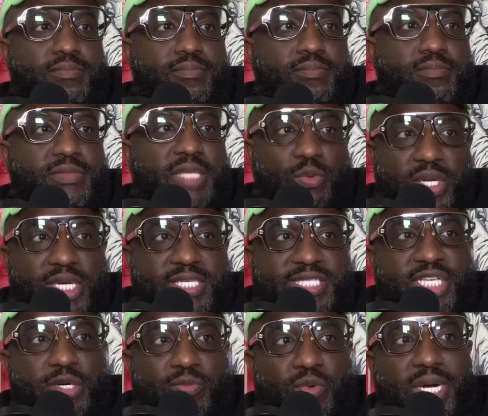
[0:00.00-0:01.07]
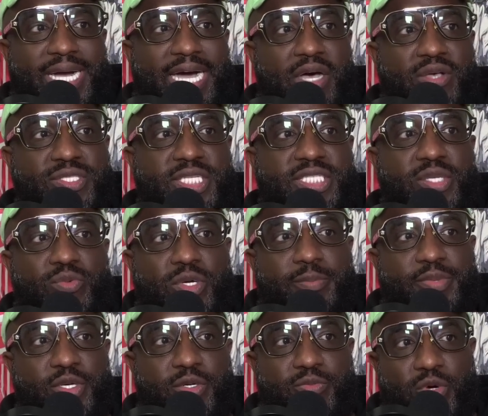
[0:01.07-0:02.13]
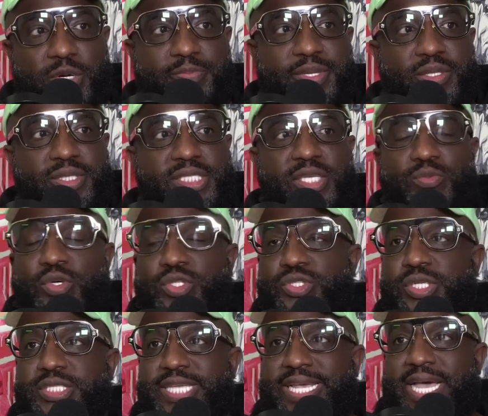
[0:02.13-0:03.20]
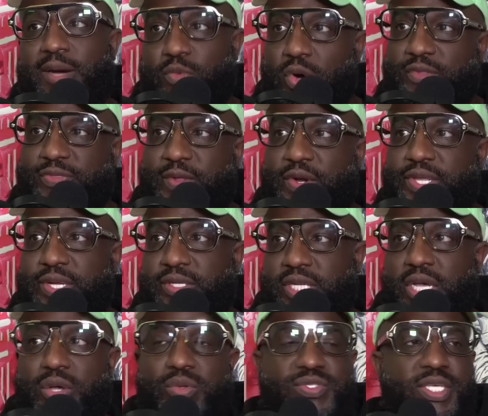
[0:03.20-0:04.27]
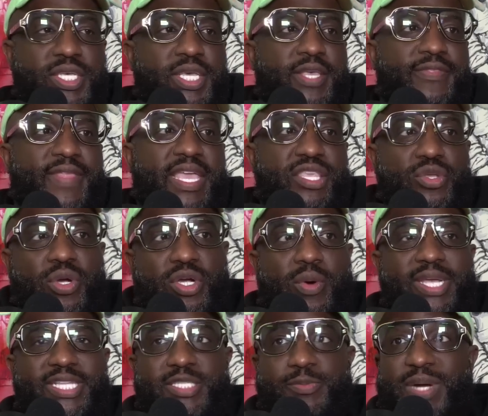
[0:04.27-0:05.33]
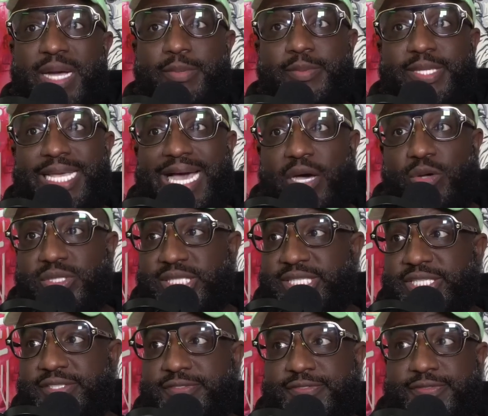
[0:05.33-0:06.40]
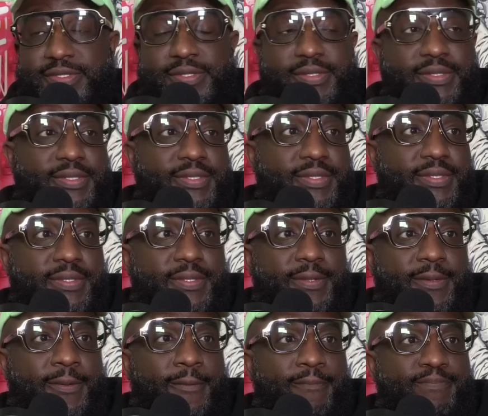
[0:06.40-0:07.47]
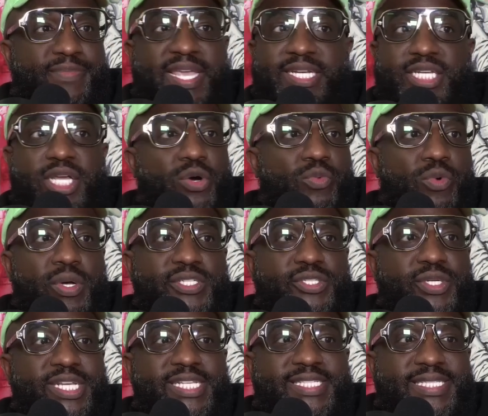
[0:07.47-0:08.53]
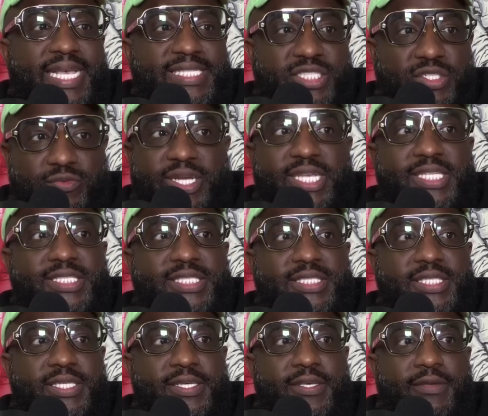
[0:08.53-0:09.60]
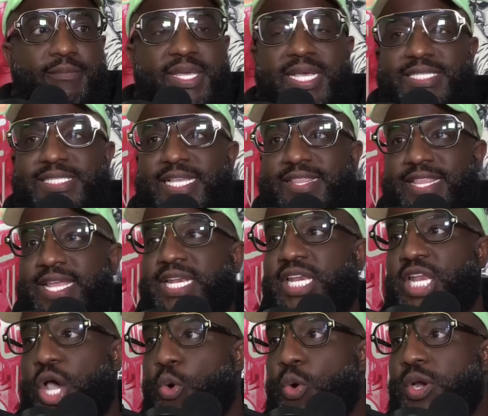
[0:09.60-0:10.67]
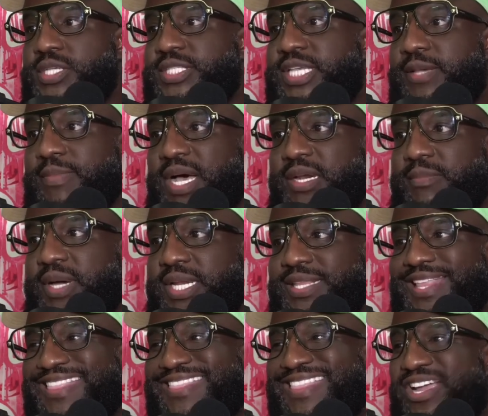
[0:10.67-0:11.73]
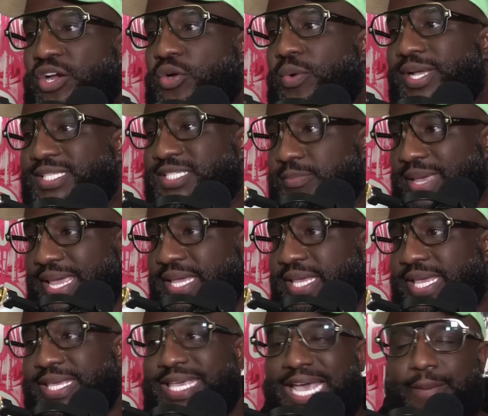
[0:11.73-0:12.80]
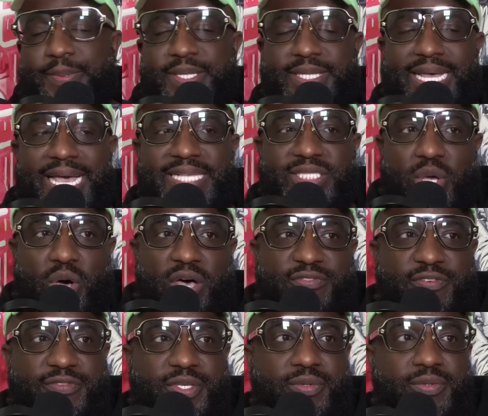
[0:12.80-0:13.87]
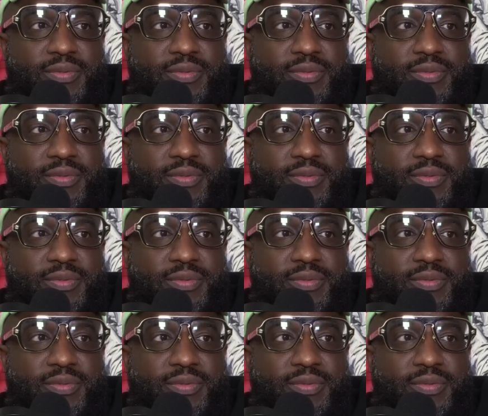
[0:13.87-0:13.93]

They want to sell more houses. They want to build more buildings. They want you to take out more 30-year loans that you're going to probably outlive. They don't want you to assess the risk, because it then lowers the amount of money that they're going to make and capitalize off of you.